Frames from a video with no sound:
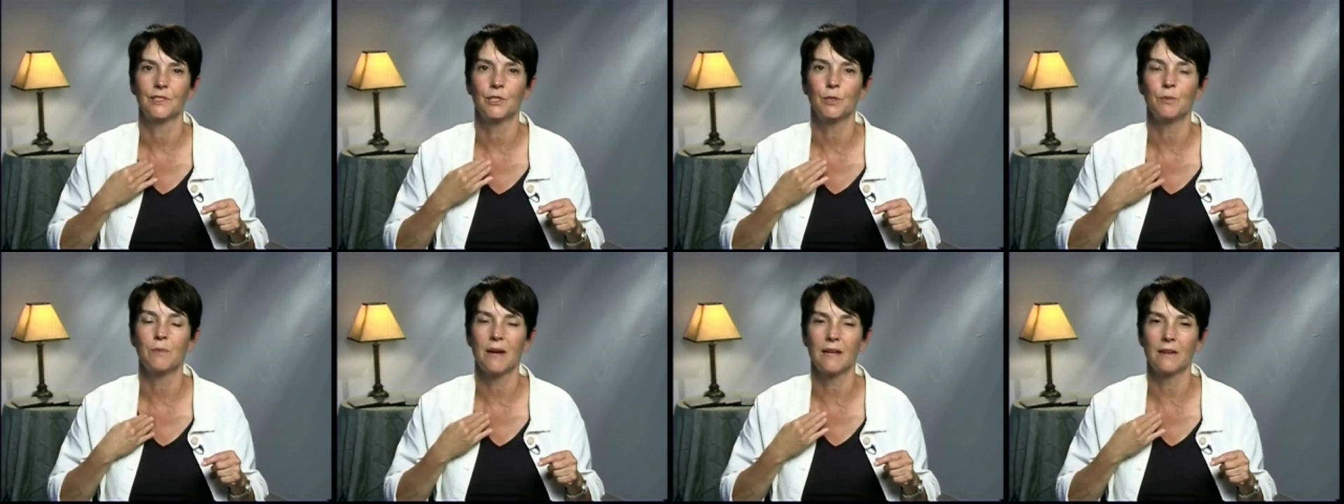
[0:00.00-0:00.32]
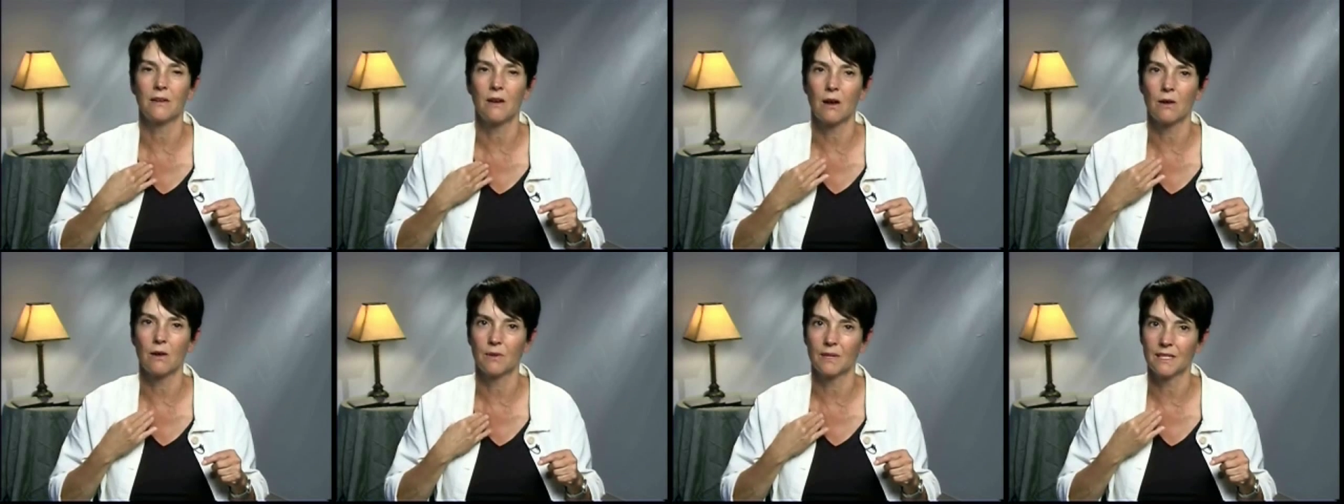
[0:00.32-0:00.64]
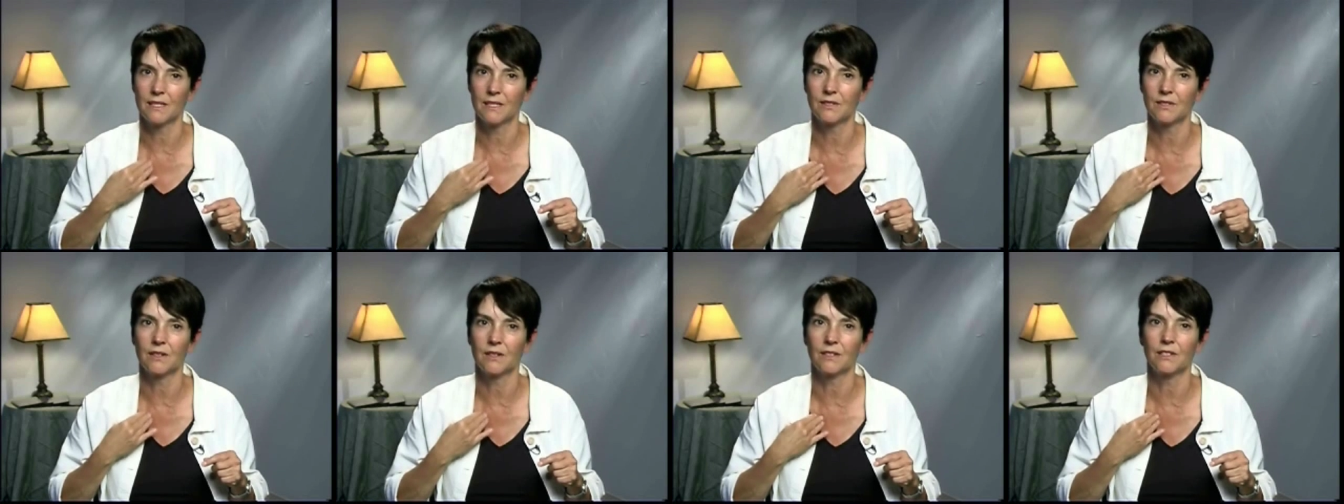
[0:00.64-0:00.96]
You might
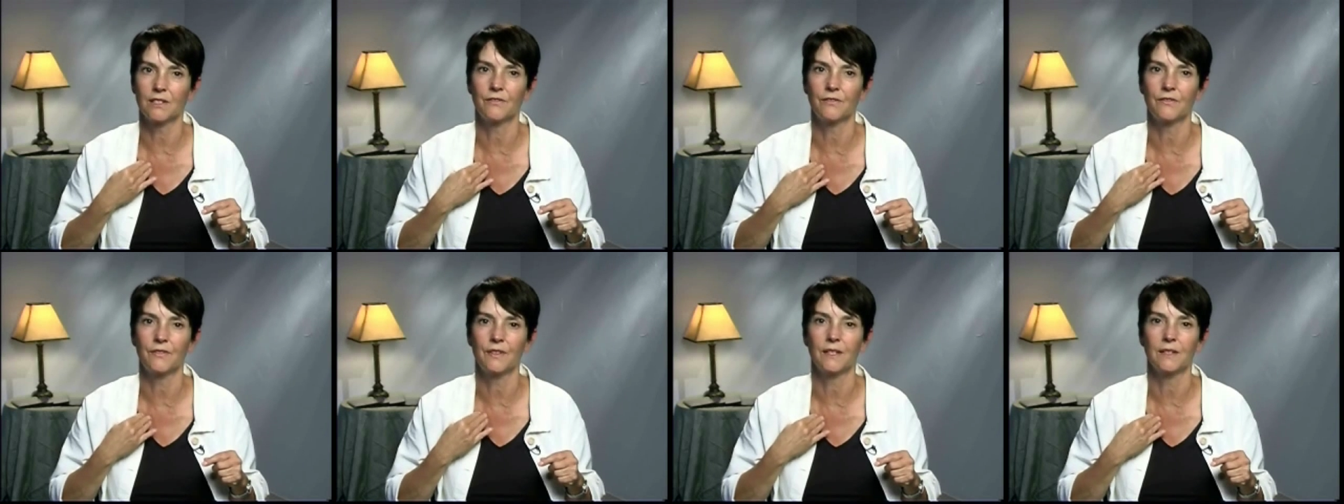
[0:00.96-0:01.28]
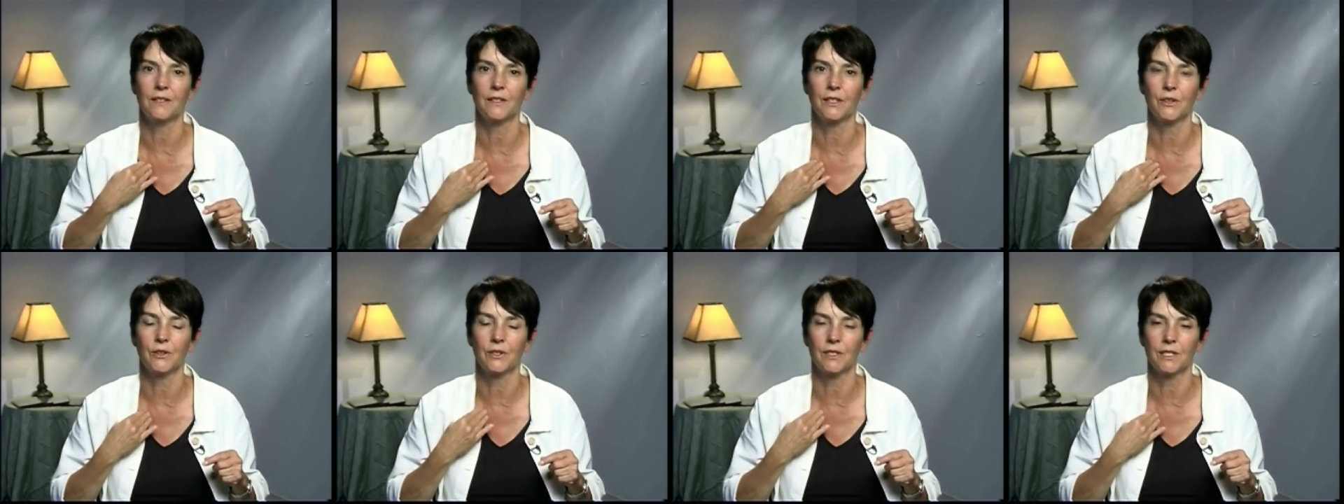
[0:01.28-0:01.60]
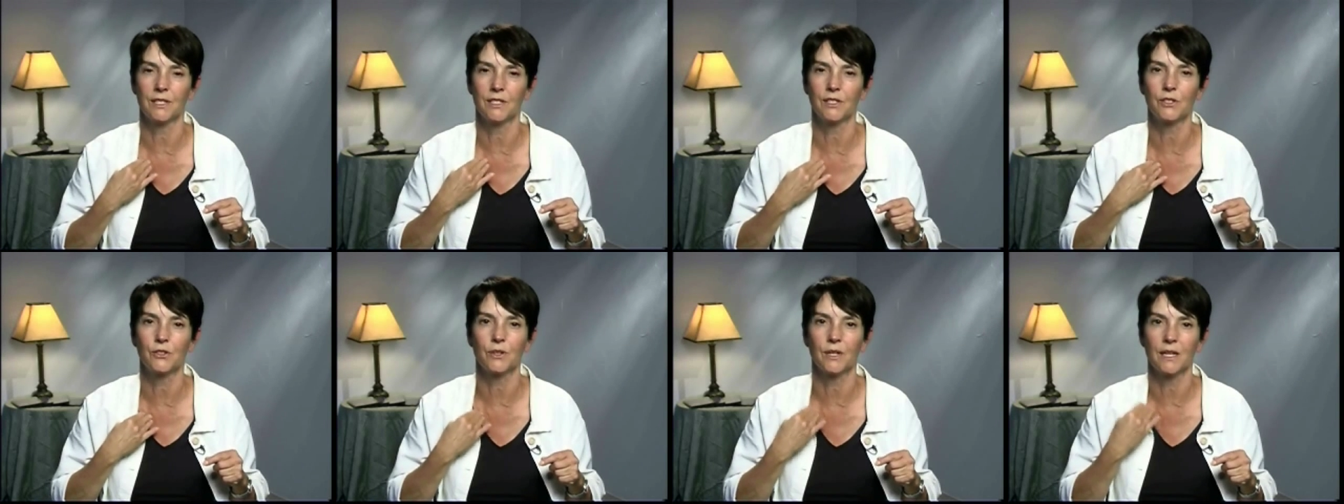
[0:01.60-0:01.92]
already start to feel your
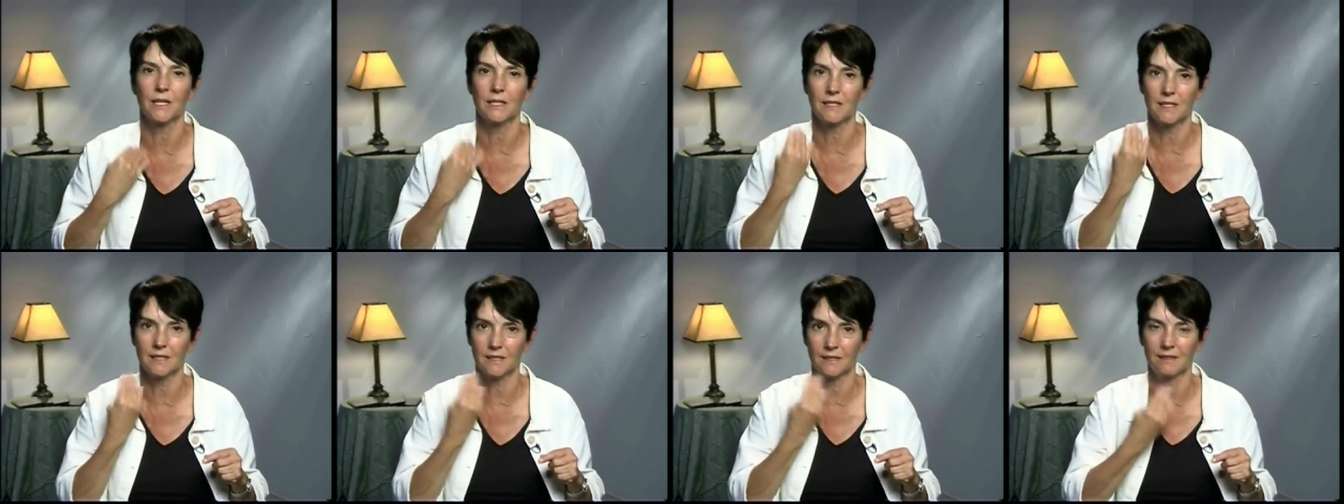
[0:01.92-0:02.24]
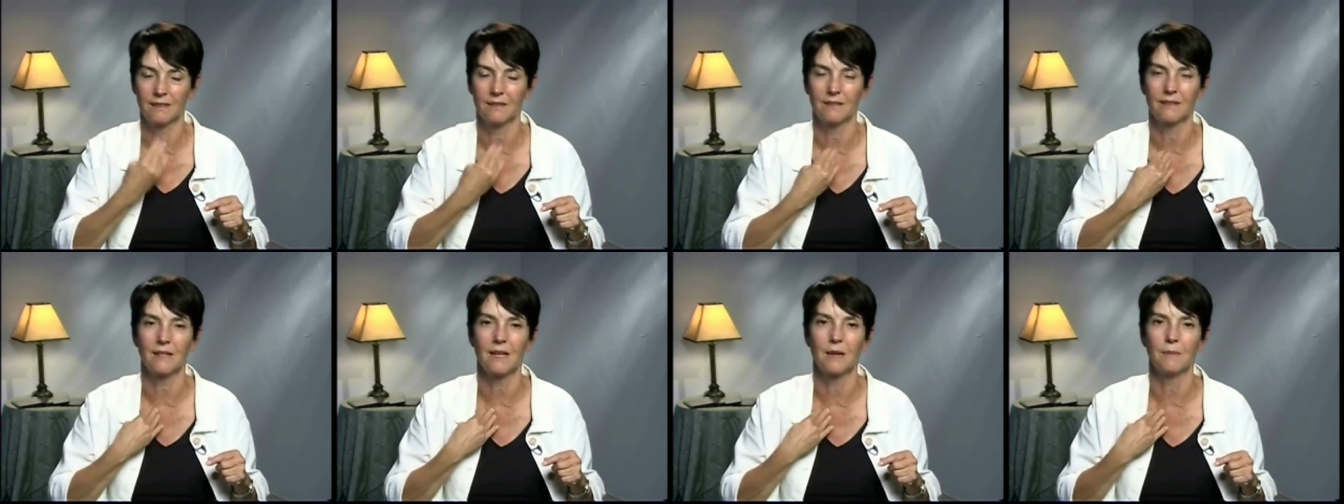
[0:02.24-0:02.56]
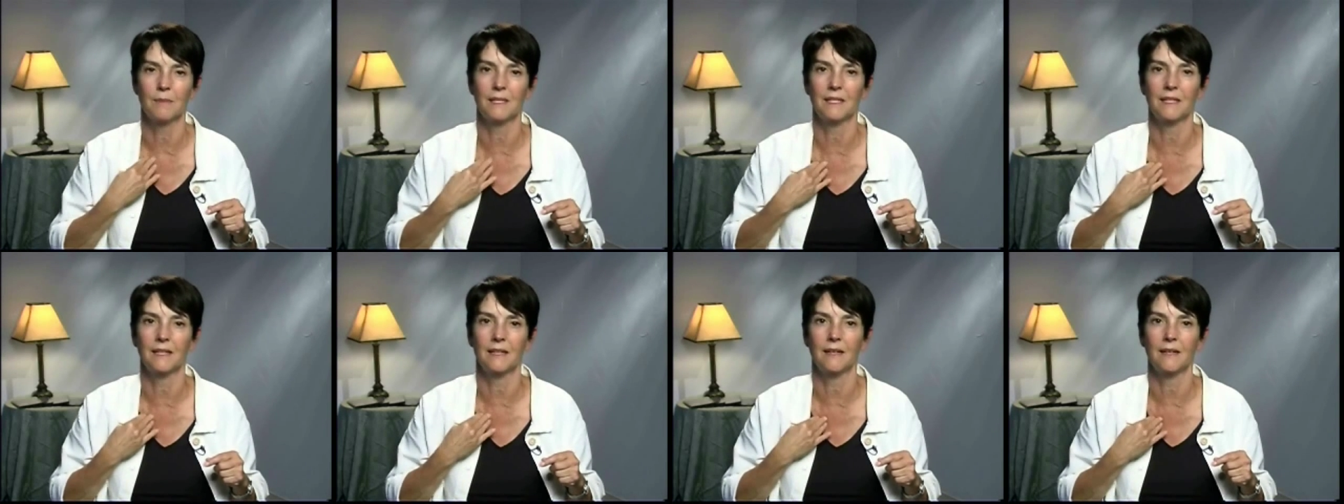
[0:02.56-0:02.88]
distress
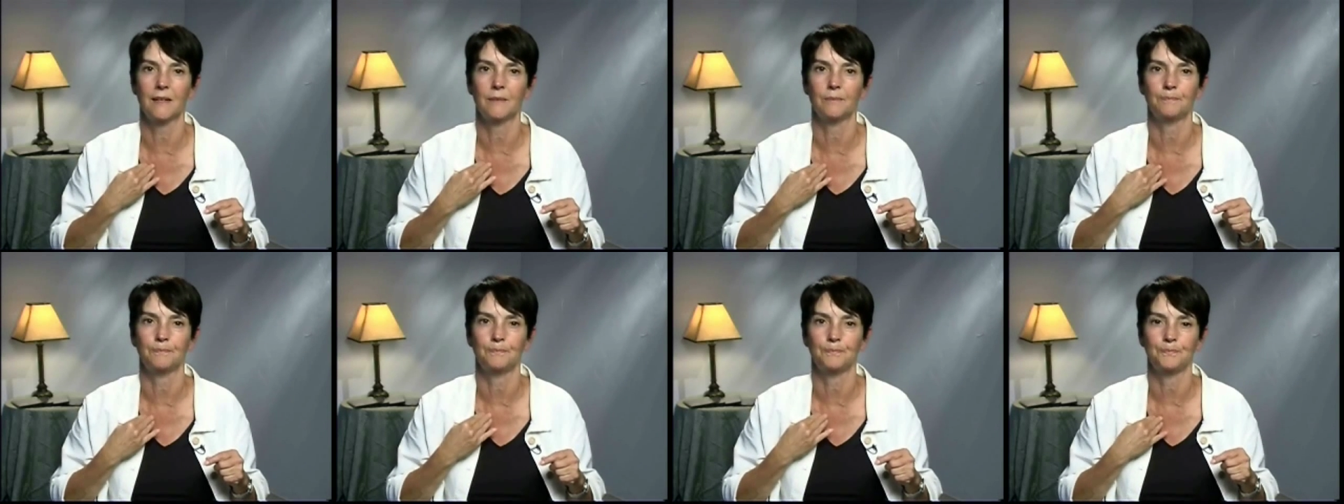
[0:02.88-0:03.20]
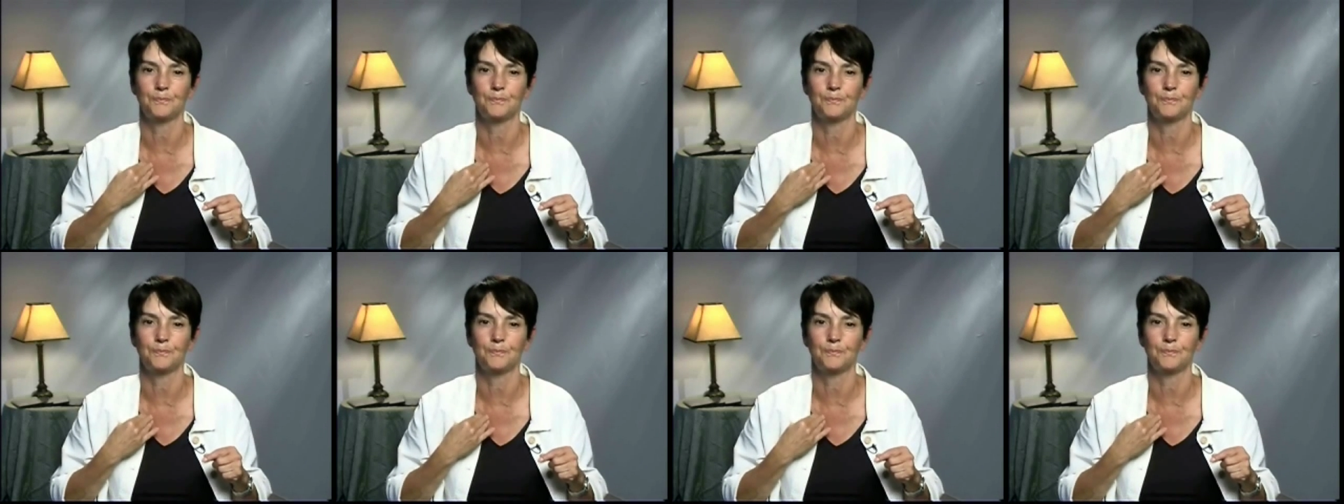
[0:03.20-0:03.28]
coming down.